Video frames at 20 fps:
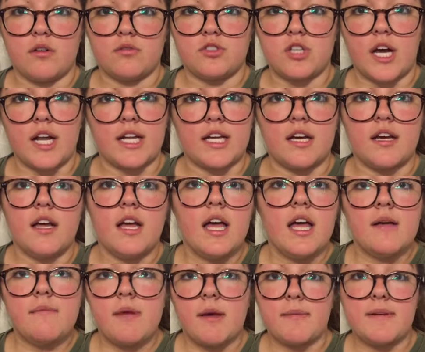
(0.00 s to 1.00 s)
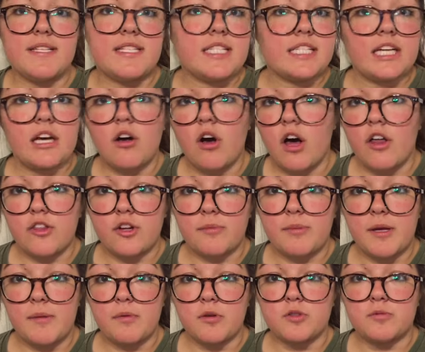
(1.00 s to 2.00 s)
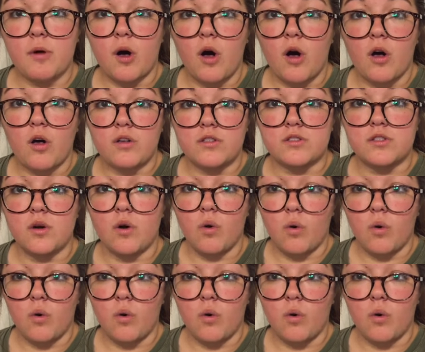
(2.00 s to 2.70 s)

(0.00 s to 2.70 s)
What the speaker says: try to maybe steal other people's balls.